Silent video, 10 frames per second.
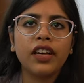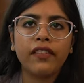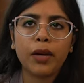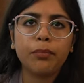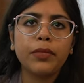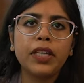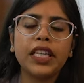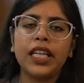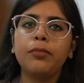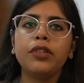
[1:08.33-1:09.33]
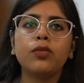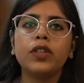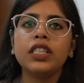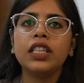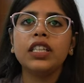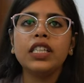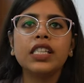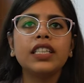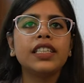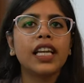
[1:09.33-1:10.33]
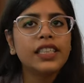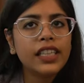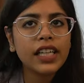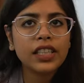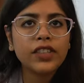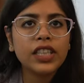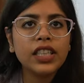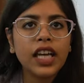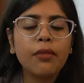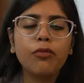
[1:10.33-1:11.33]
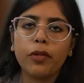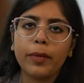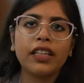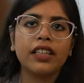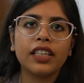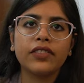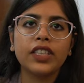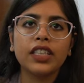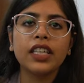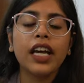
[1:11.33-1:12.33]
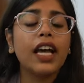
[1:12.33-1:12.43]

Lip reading: development aimed towards increasing teleconnectivity and broadband connectivity,